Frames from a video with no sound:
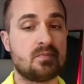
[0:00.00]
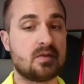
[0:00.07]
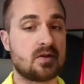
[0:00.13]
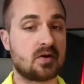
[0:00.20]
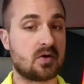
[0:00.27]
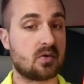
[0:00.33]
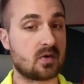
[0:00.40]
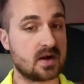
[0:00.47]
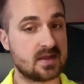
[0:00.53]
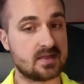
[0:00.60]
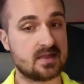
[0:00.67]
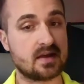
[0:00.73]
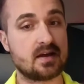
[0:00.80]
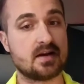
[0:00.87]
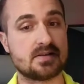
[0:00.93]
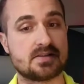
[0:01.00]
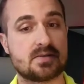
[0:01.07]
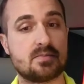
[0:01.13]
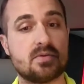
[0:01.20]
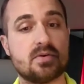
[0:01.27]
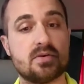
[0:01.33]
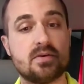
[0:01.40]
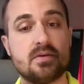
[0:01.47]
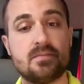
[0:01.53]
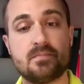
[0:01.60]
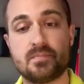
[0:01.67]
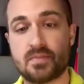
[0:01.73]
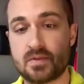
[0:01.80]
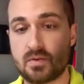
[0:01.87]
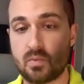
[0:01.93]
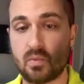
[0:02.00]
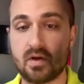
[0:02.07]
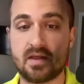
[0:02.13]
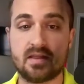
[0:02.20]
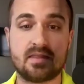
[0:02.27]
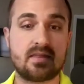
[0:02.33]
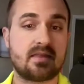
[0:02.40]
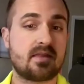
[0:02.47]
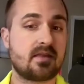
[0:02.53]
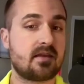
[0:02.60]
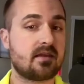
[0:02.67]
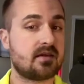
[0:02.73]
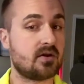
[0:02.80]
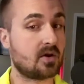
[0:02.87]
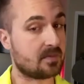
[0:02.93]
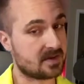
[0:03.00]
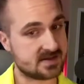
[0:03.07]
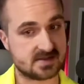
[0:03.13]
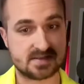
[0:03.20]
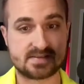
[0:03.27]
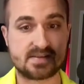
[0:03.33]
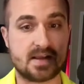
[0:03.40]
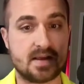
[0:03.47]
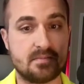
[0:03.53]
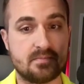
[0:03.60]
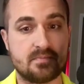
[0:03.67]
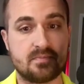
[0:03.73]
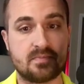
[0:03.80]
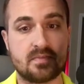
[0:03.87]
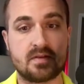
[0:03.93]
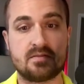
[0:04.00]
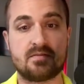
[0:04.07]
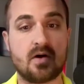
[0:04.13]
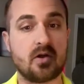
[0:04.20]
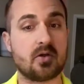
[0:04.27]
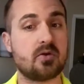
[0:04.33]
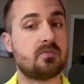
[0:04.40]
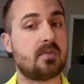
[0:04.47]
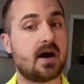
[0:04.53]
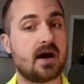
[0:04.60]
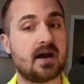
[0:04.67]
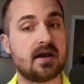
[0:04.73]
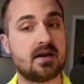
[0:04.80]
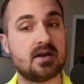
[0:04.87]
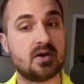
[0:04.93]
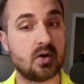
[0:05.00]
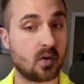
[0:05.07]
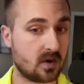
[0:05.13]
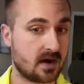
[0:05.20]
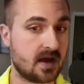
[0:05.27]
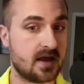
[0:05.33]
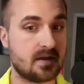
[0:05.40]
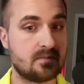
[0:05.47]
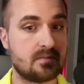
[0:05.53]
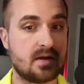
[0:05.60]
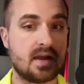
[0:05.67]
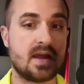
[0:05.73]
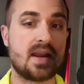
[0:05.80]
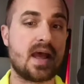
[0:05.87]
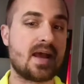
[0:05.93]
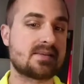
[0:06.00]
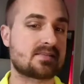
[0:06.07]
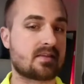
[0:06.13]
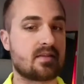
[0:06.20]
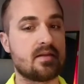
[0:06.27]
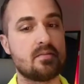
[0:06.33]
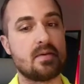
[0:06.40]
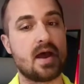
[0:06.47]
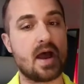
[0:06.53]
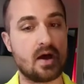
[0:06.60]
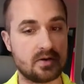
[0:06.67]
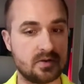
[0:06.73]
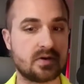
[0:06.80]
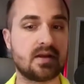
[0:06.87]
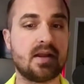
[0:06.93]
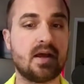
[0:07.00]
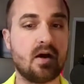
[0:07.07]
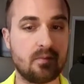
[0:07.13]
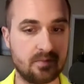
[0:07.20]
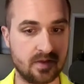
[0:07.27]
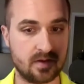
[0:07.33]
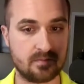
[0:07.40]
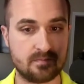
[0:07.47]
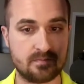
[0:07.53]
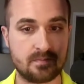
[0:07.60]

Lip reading: Greet the customer with your business name, followed by your name, and ask them how you can help them.